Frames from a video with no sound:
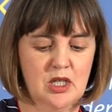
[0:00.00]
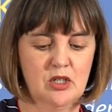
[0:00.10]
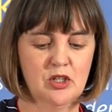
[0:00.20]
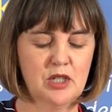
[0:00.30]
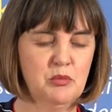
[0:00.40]

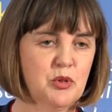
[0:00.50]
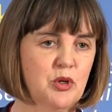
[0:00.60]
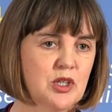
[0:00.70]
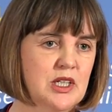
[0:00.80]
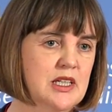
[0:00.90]
Looking
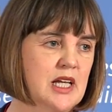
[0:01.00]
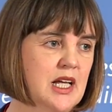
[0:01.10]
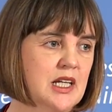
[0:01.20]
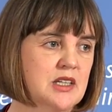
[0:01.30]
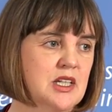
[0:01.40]
broadly
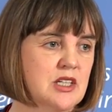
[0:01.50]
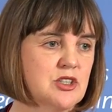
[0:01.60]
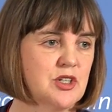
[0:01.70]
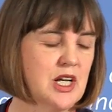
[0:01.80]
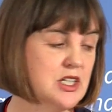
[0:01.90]
then at the
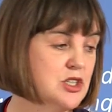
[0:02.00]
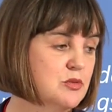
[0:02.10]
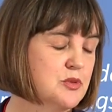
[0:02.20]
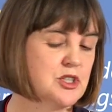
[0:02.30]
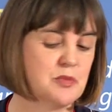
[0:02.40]
international
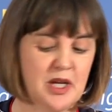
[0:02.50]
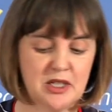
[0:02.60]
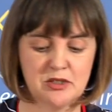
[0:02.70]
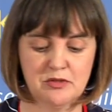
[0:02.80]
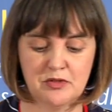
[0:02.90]

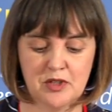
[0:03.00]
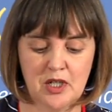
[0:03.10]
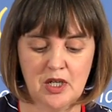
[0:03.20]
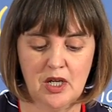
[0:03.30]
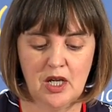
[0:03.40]
perspective,
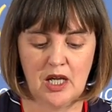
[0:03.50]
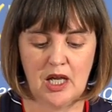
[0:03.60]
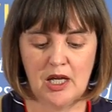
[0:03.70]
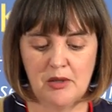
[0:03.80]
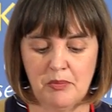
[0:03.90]

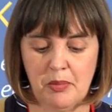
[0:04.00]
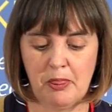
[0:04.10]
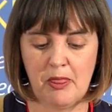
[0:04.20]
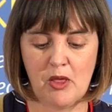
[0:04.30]
um,